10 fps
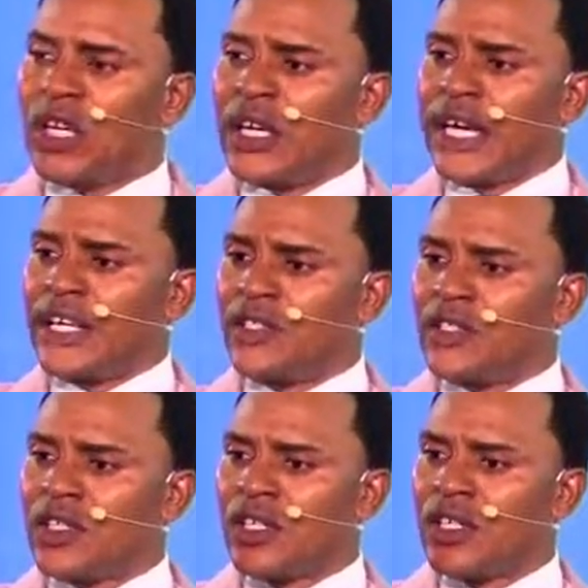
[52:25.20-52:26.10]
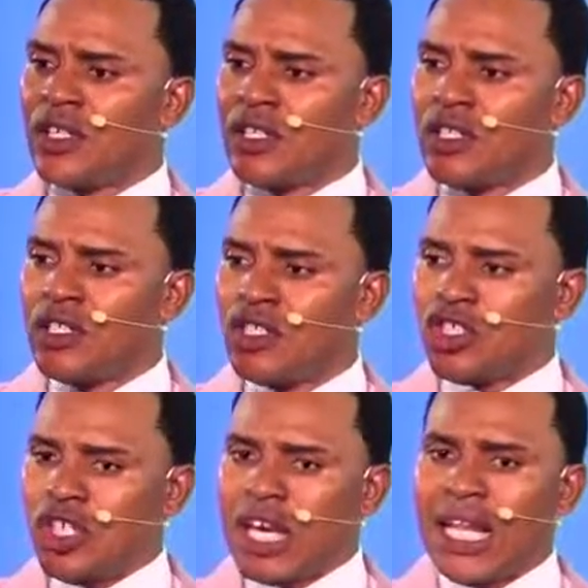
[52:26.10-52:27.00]
and
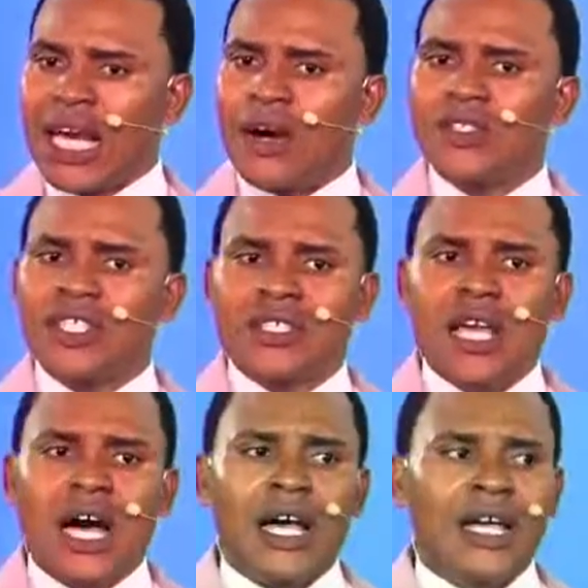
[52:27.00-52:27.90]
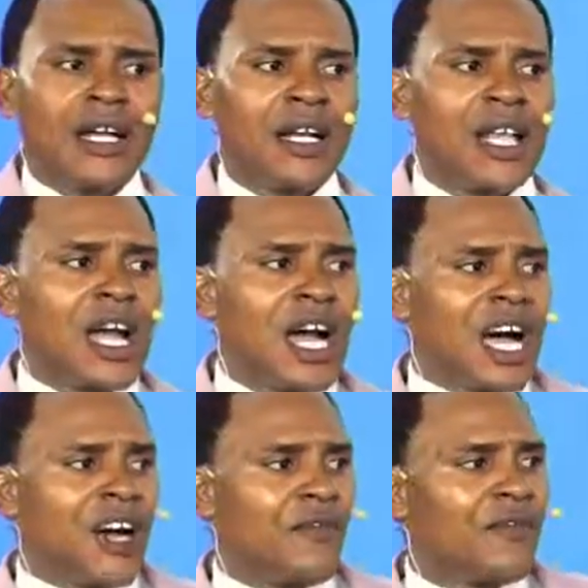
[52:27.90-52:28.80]
she allowed this guy
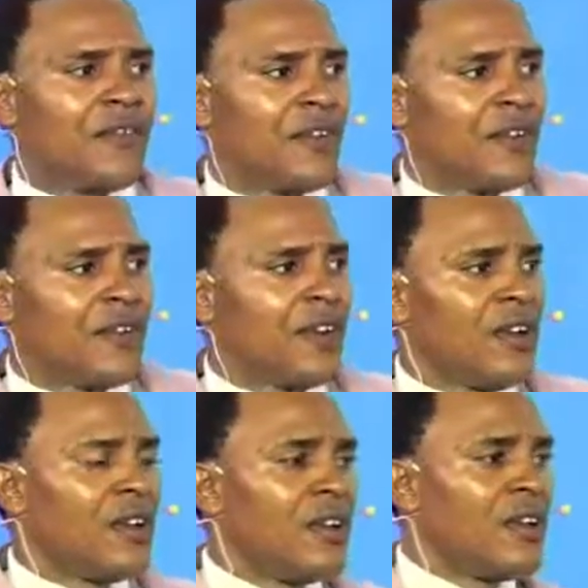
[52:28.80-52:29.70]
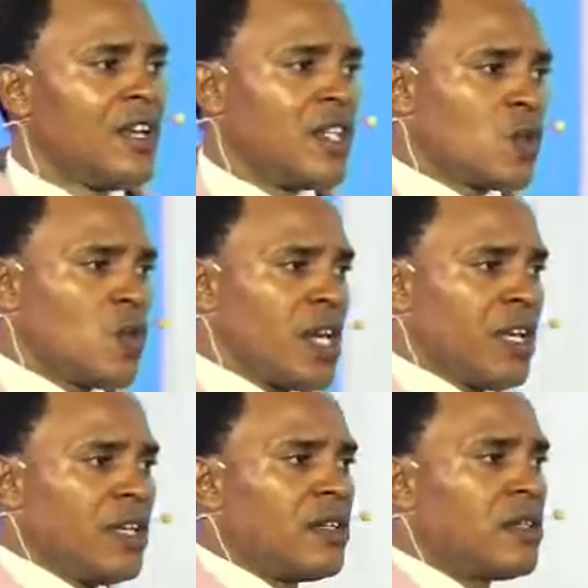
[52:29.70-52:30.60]
have his
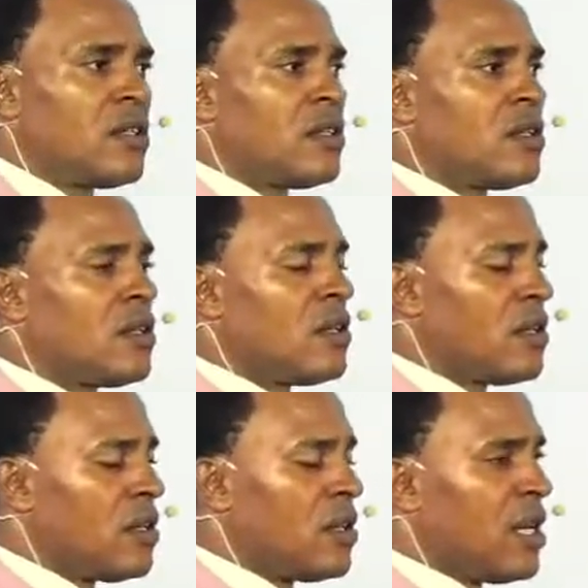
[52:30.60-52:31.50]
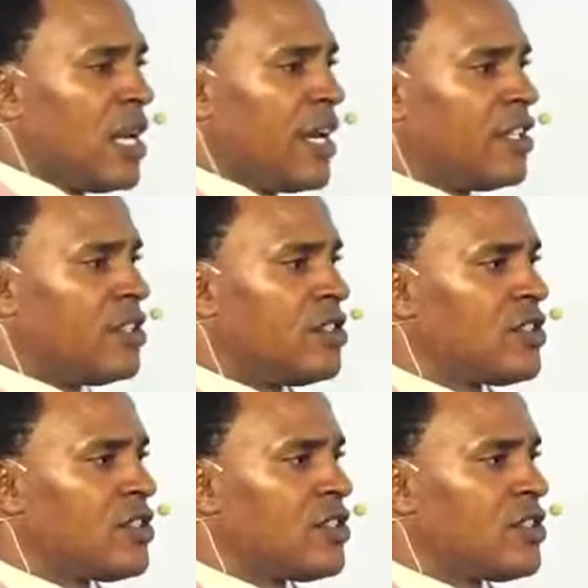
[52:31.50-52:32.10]
way, and